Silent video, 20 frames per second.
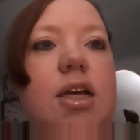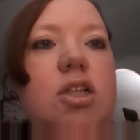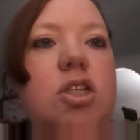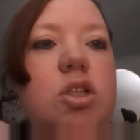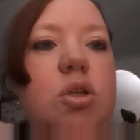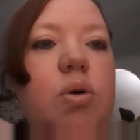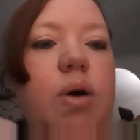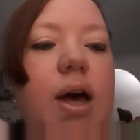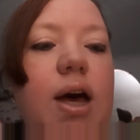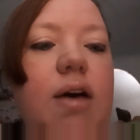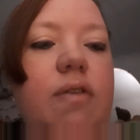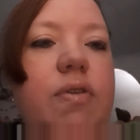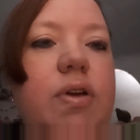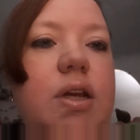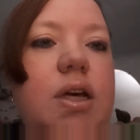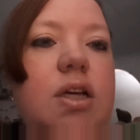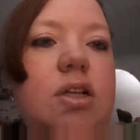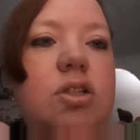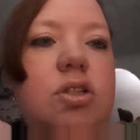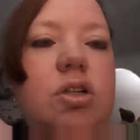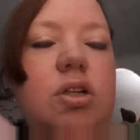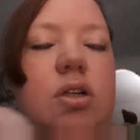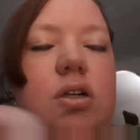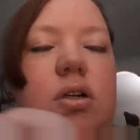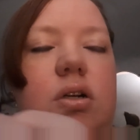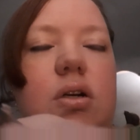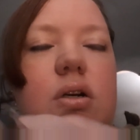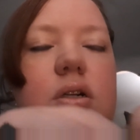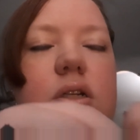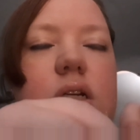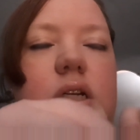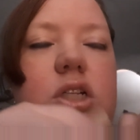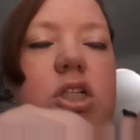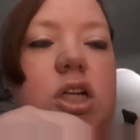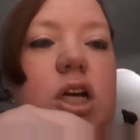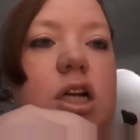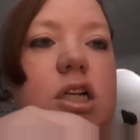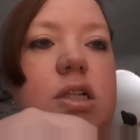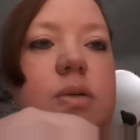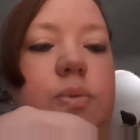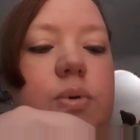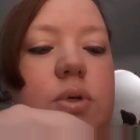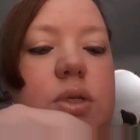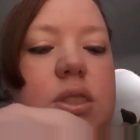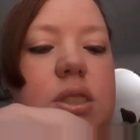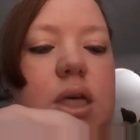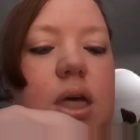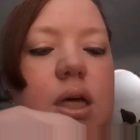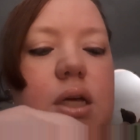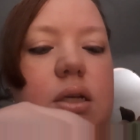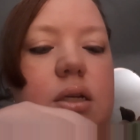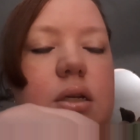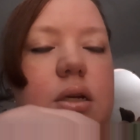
do have an interchangeable set.